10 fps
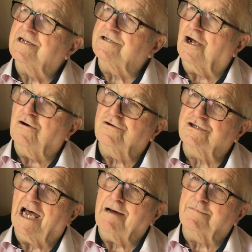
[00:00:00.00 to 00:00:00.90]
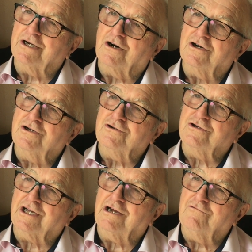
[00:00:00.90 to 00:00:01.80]
So Sam and I used
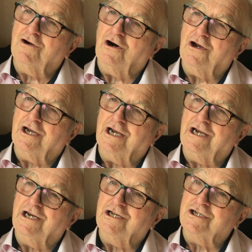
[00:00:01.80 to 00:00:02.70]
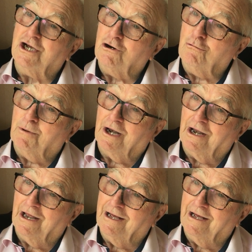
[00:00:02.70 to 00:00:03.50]
to get riding in his Hillman.